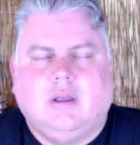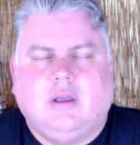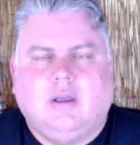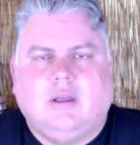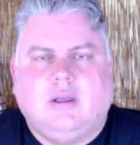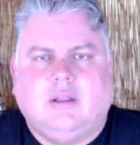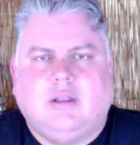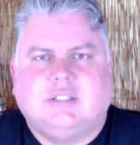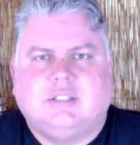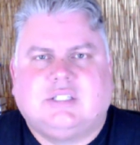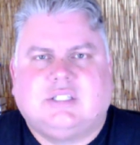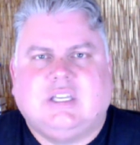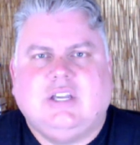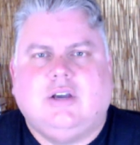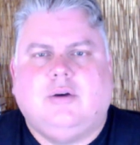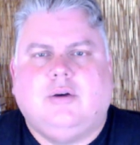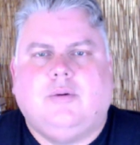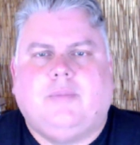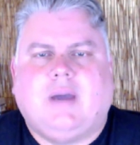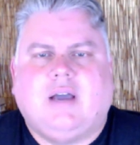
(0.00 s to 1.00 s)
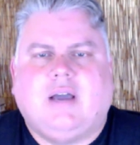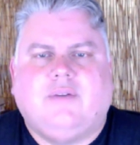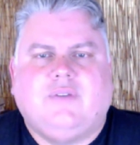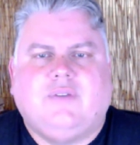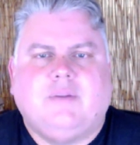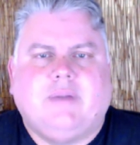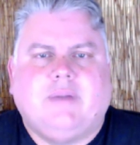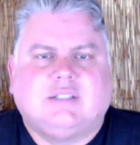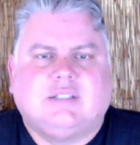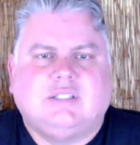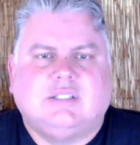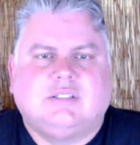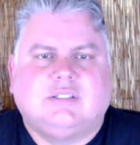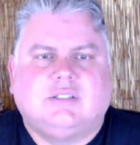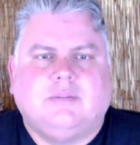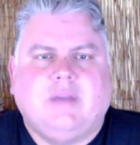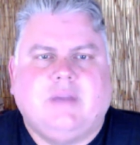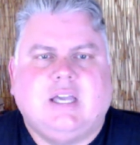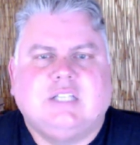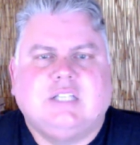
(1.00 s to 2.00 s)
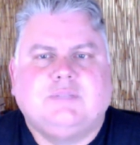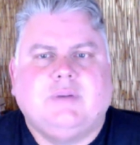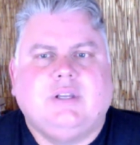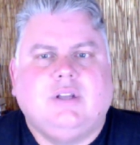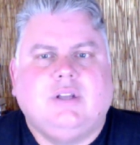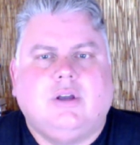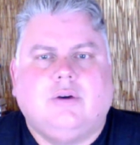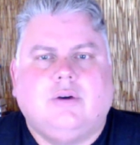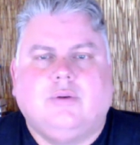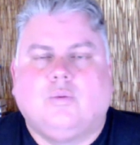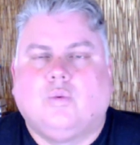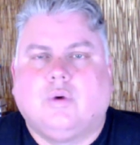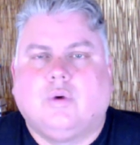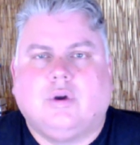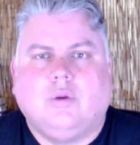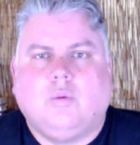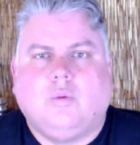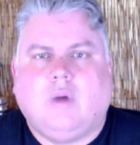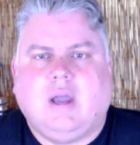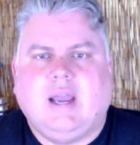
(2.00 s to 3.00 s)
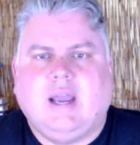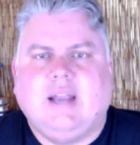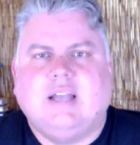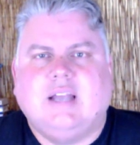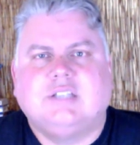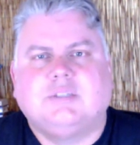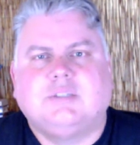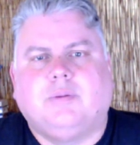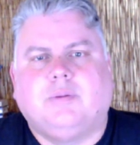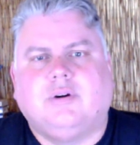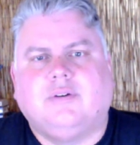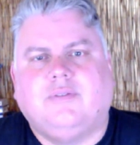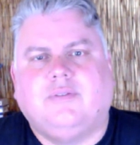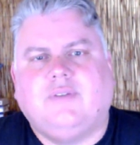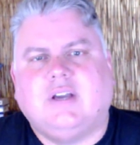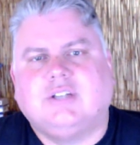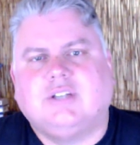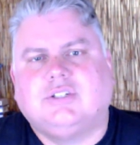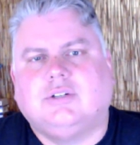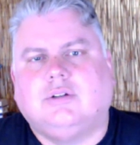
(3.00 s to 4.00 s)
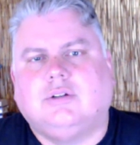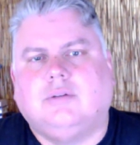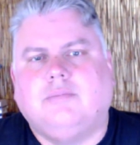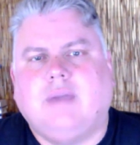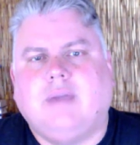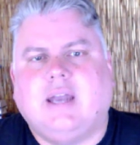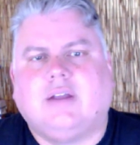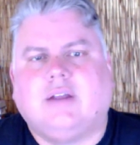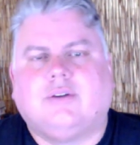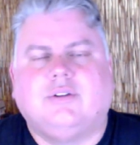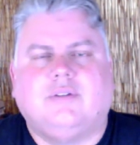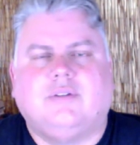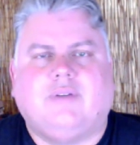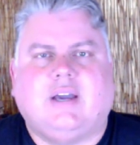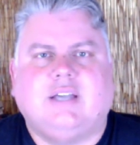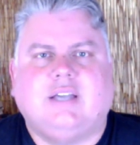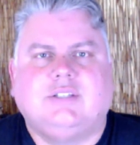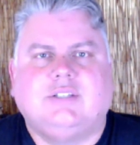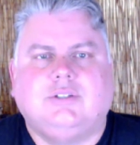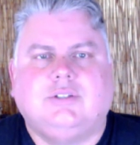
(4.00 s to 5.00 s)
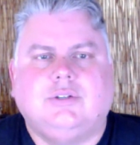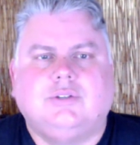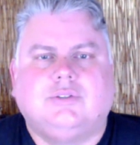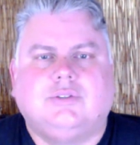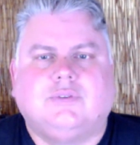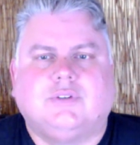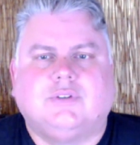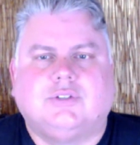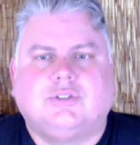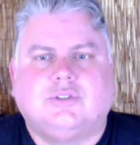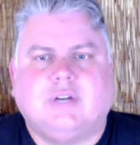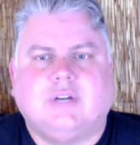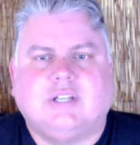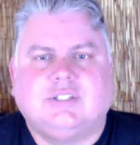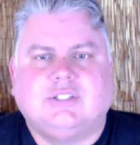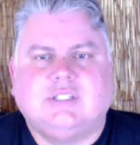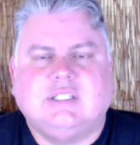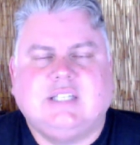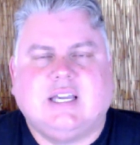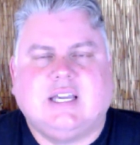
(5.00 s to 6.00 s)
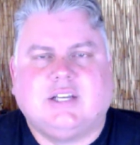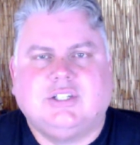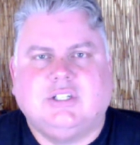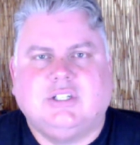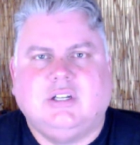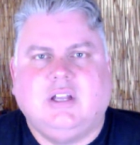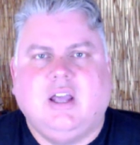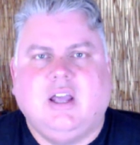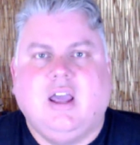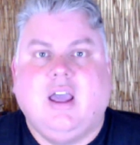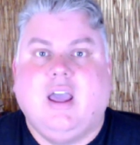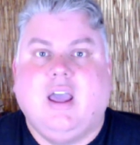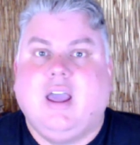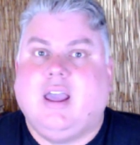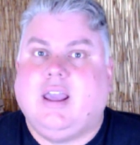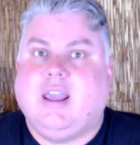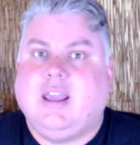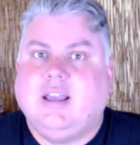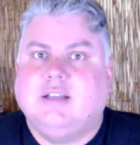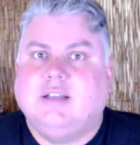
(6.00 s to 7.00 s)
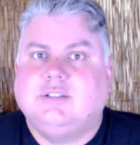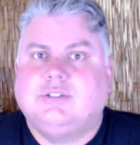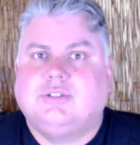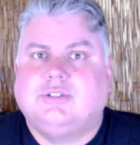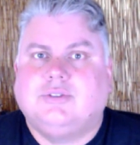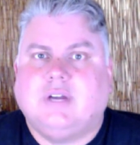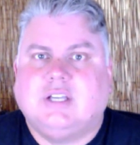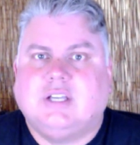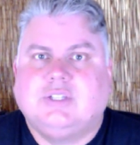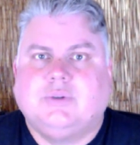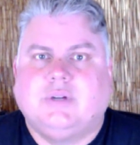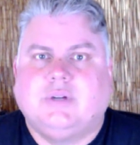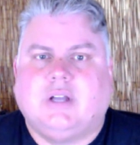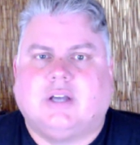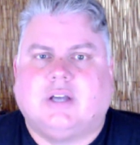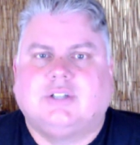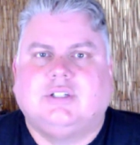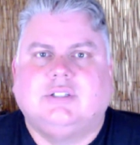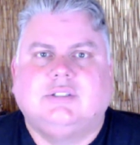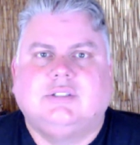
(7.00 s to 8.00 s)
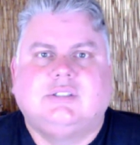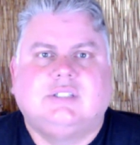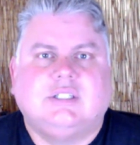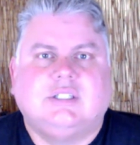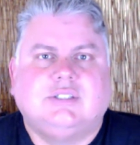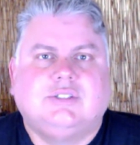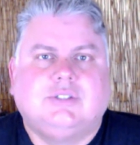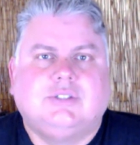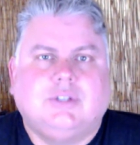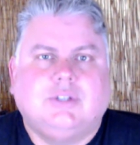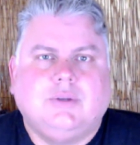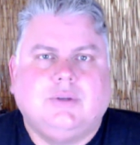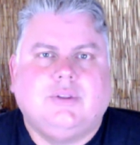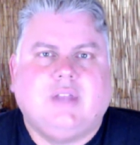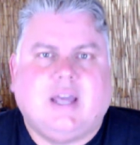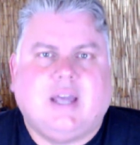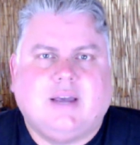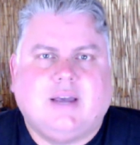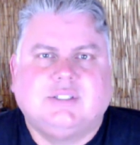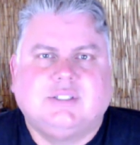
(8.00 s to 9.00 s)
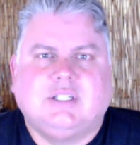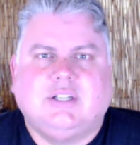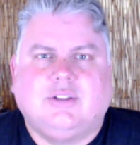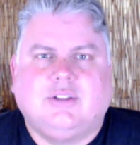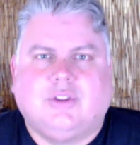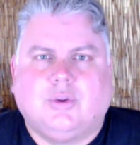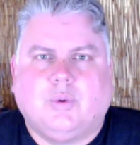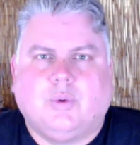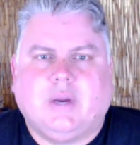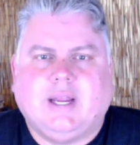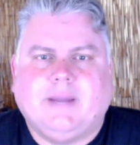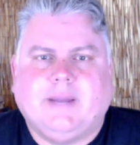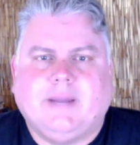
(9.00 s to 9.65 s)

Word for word: The SCIO biofeedback system has been known worldwide as a professional medical device used for stress detection and stress reduction since 2003.